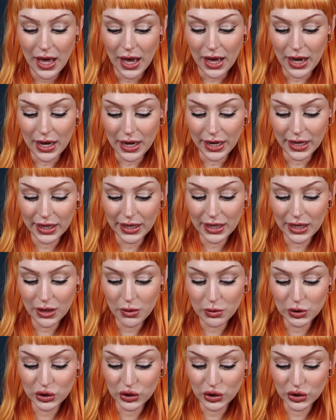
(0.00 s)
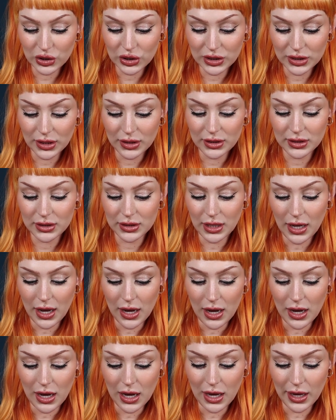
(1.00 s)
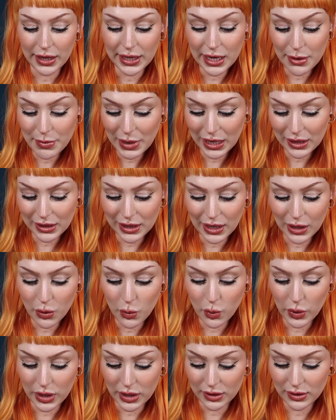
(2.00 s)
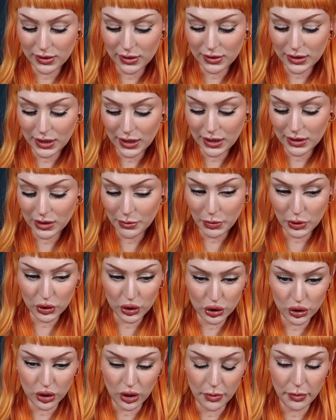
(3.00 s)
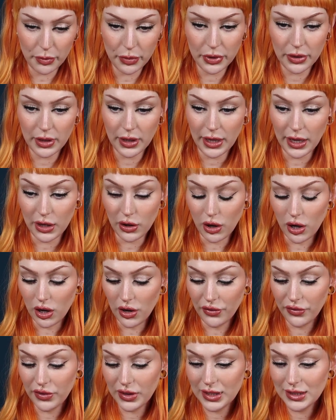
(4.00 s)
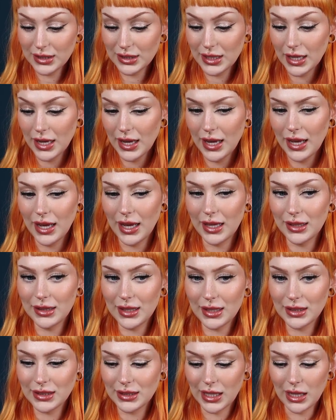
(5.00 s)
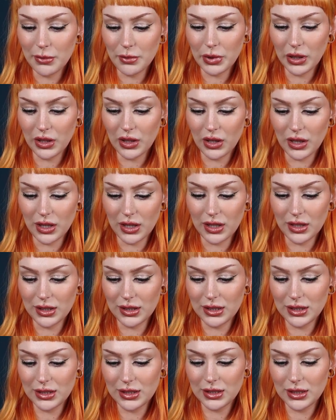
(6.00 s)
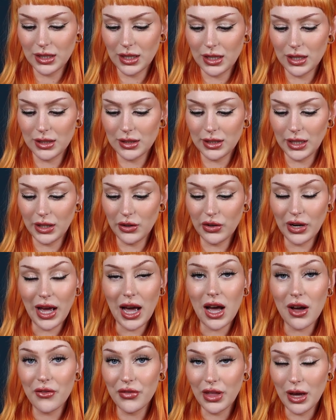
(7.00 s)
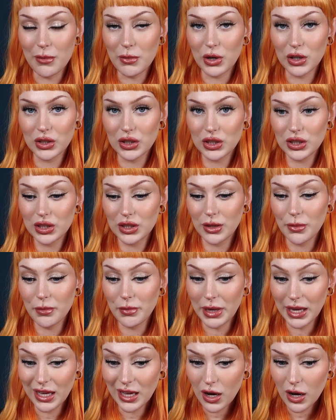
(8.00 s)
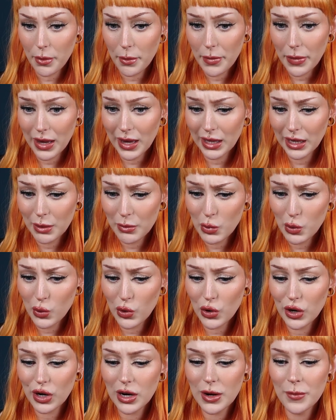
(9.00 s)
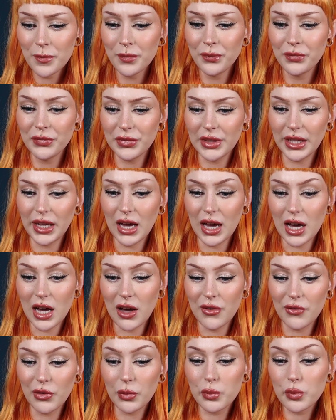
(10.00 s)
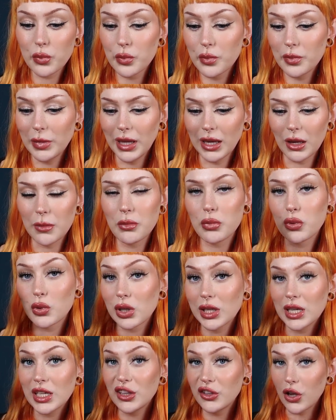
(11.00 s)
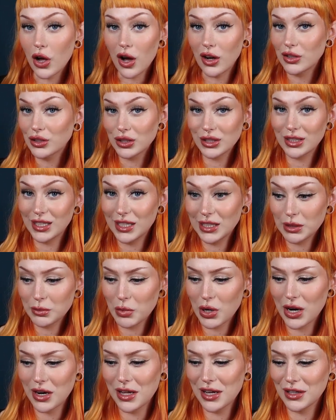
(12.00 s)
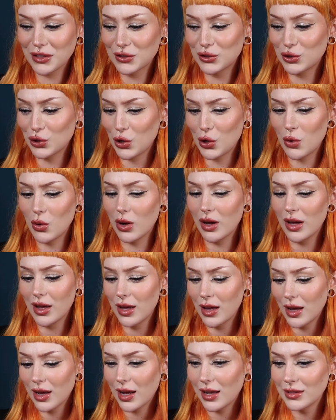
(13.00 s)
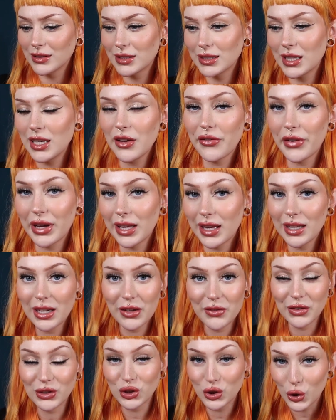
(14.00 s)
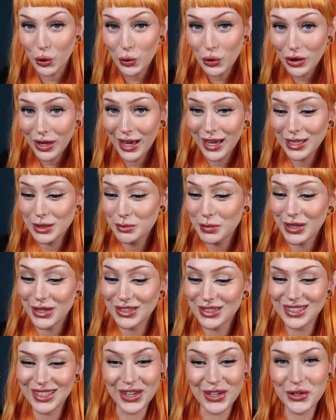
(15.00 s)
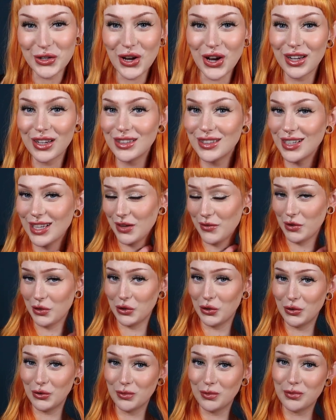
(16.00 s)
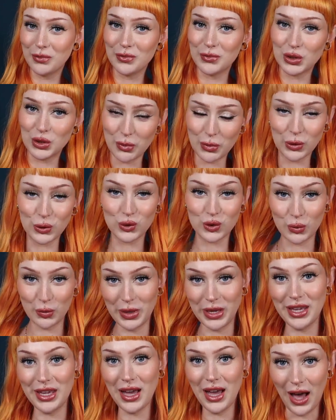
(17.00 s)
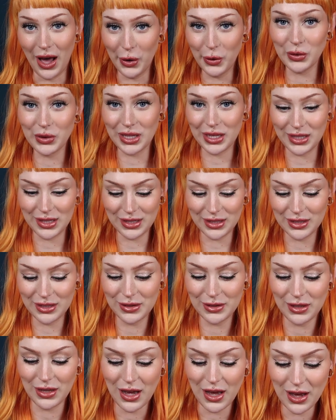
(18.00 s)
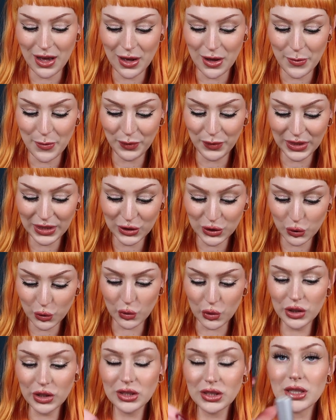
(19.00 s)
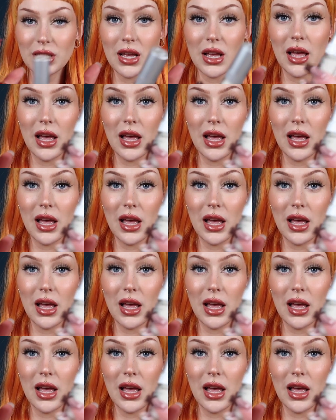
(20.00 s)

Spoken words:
I was just emailing with the body shop head office, and they said because they don't have that much makeup anymore, they have like pre-launched these products. So I'll see if I can even show you guys, because they're not even supposed to be out in stores.